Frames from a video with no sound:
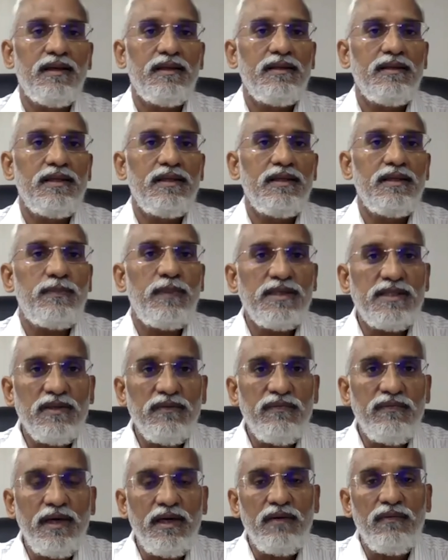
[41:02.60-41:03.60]
the
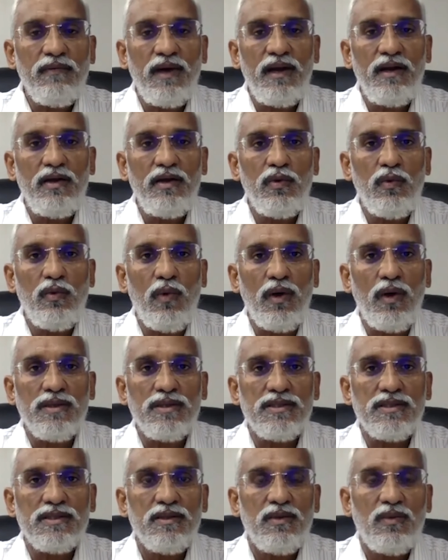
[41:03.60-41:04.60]
specified value was
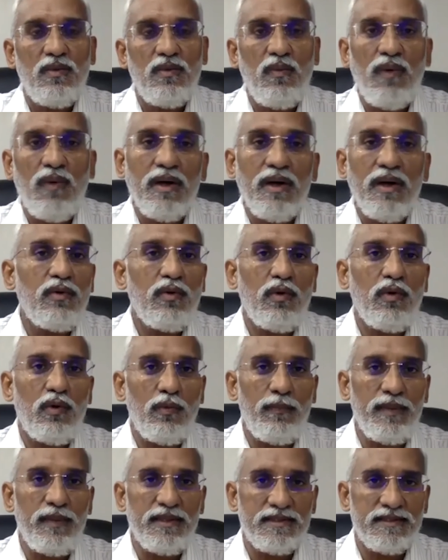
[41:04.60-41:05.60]
1 crore
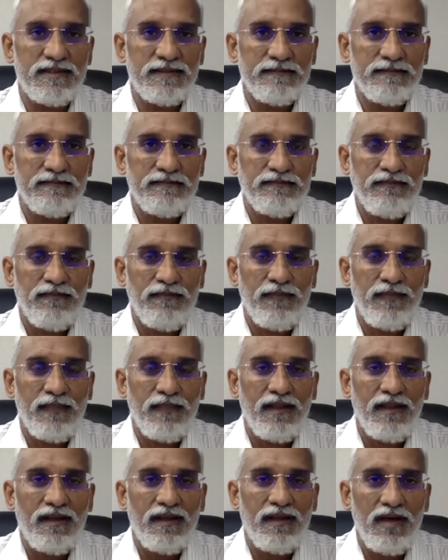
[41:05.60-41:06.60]
rupees.
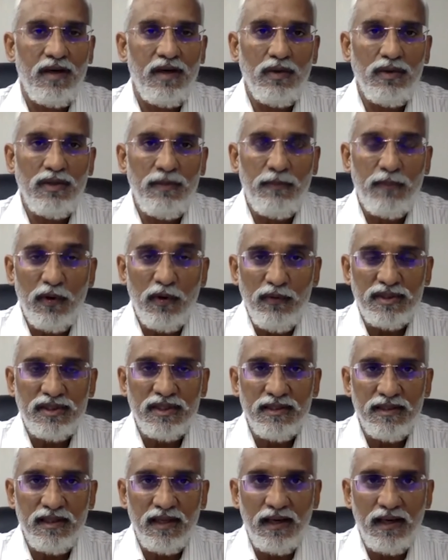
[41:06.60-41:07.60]
Now the
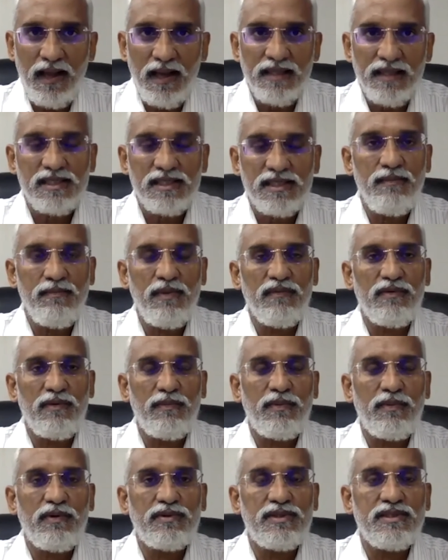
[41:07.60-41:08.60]
provision, the last limb of the
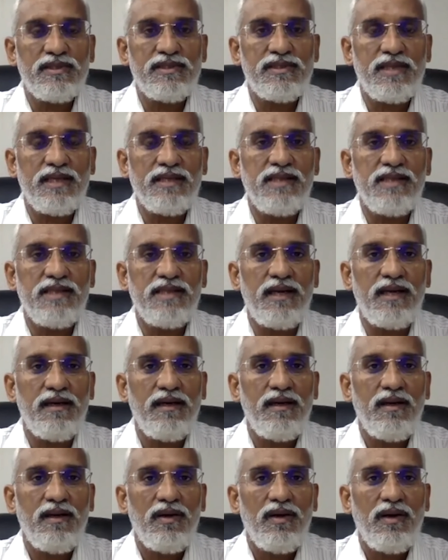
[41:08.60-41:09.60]
provision says that
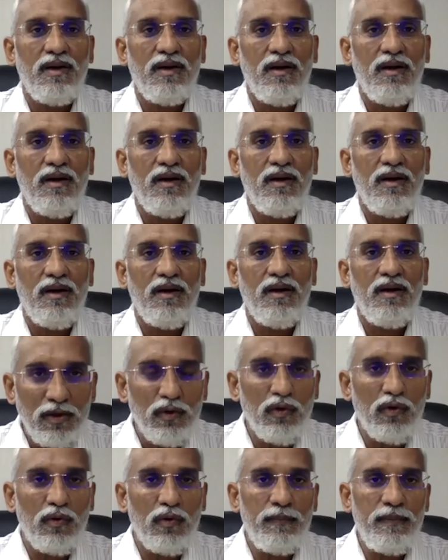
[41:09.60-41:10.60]
1
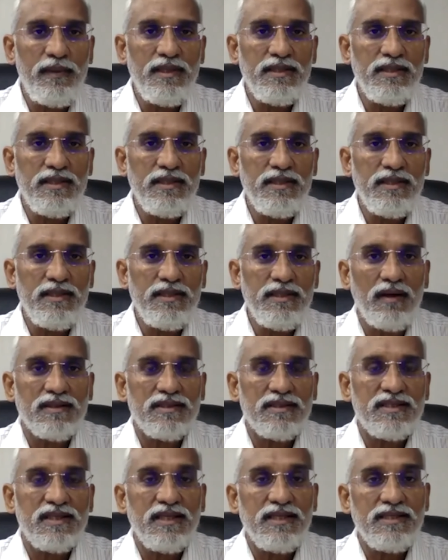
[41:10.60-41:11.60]
crore rupees or
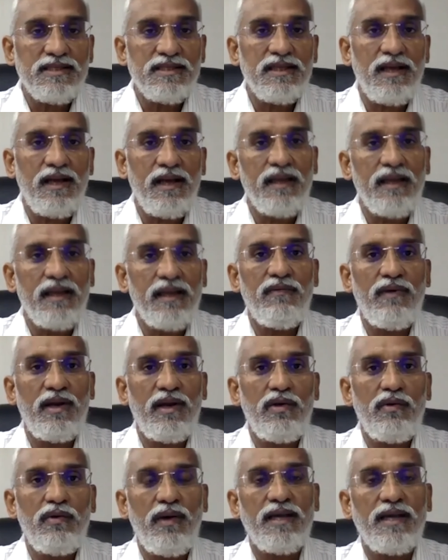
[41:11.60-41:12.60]
such a higher
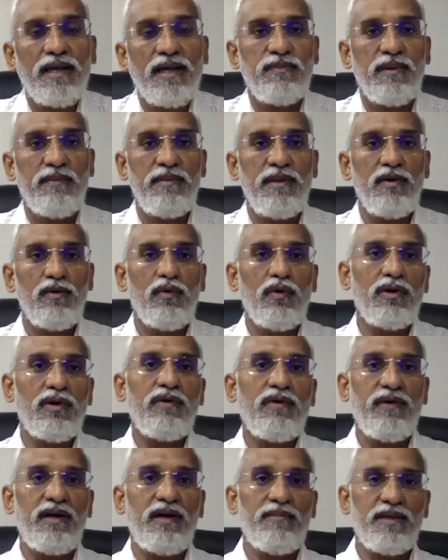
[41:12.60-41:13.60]
value as may be
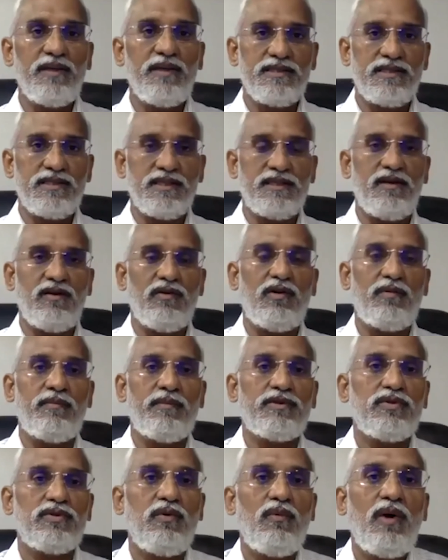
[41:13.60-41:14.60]
notified by the central
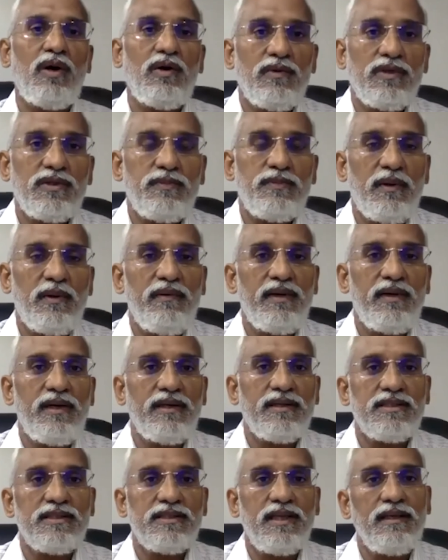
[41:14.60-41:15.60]
government. So what was
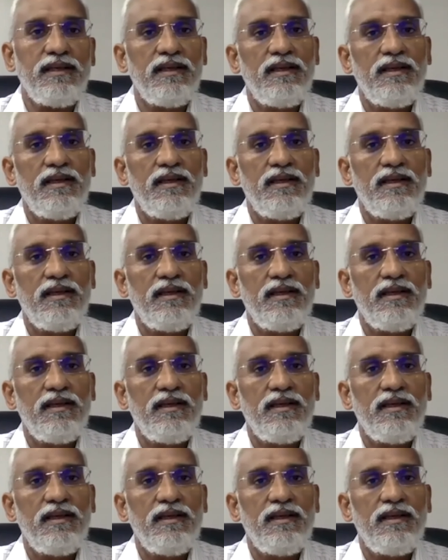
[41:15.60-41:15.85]
provided is that